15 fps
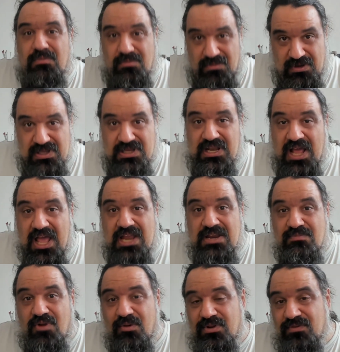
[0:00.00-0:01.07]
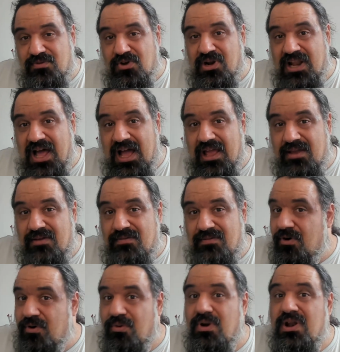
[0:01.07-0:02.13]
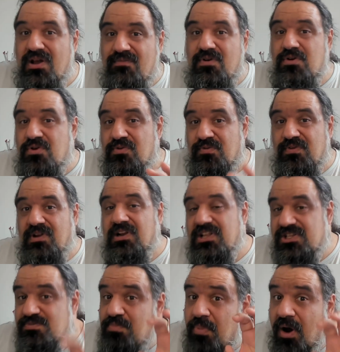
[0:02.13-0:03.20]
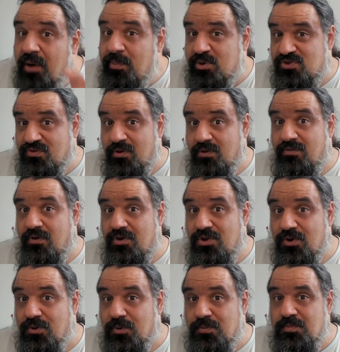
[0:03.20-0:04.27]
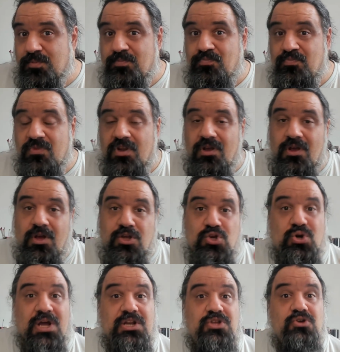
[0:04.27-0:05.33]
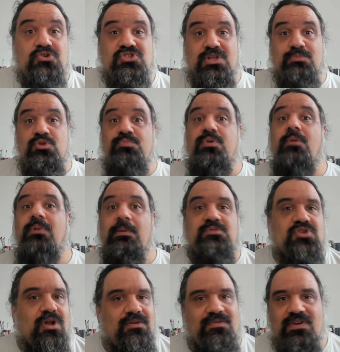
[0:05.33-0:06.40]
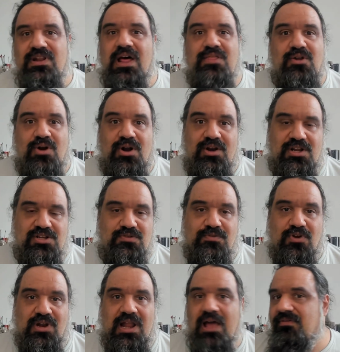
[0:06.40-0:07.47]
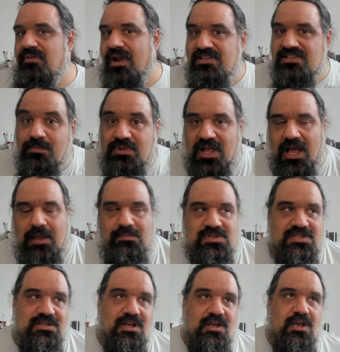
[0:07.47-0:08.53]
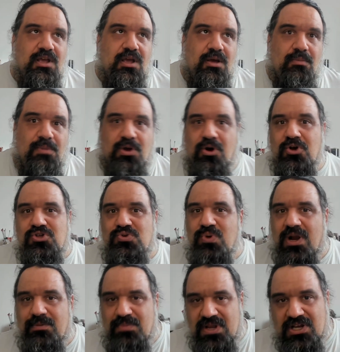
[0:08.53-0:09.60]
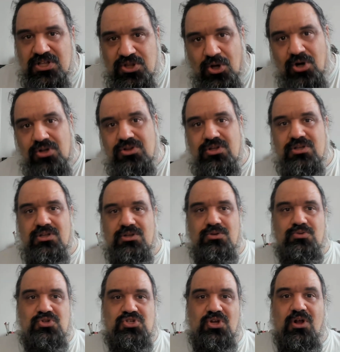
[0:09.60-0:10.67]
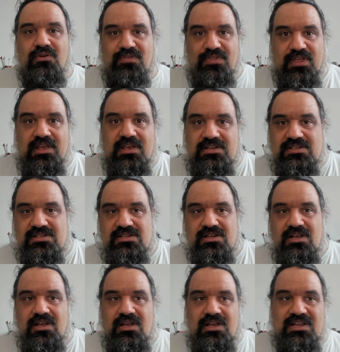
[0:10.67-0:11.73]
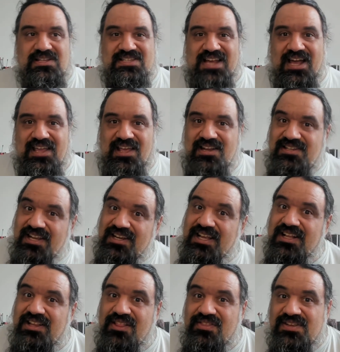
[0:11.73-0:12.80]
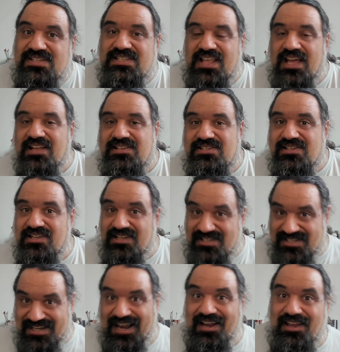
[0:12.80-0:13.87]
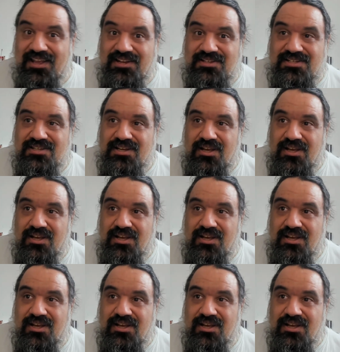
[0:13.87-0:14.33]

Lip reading: in any moment of your life, or whenever you feel it's purposeful for you, you can use them to problem solve in other areas of your life, right? Sometimes, because we are being taught to solve things in science and get in these states in science,